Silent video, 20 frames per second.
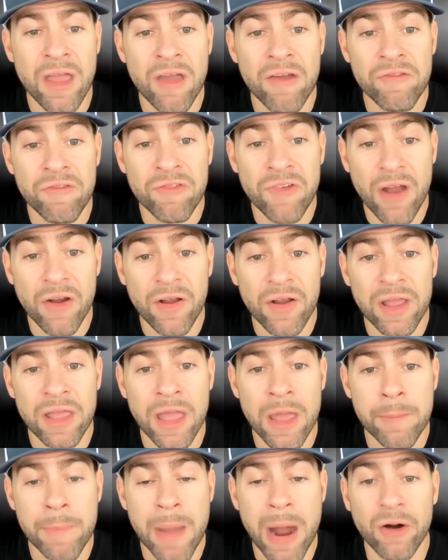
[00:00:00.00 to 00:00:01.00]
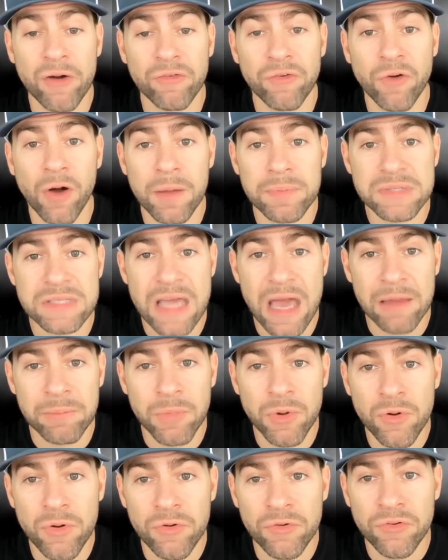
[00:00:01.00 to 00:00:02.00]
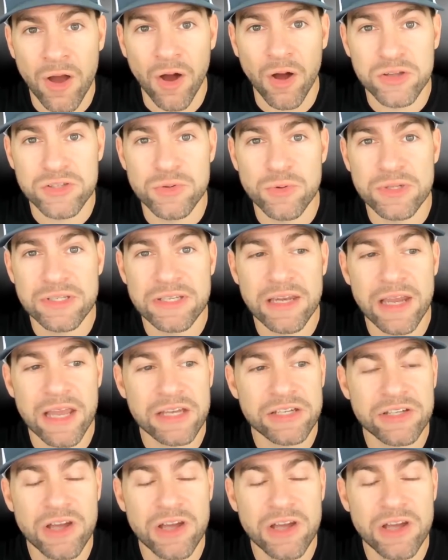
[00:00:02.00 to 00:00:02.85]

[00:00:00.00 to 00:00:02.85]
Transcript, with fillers: very powerful upside move. Also in today's